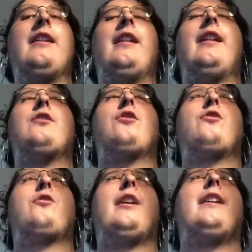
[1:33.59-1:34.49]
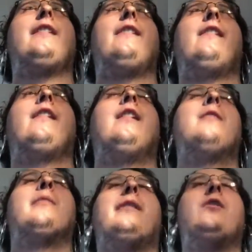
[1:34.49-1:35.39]
Now, that's just trains,
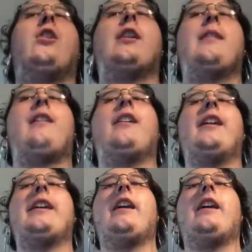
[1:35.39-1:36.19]
but I'm talking about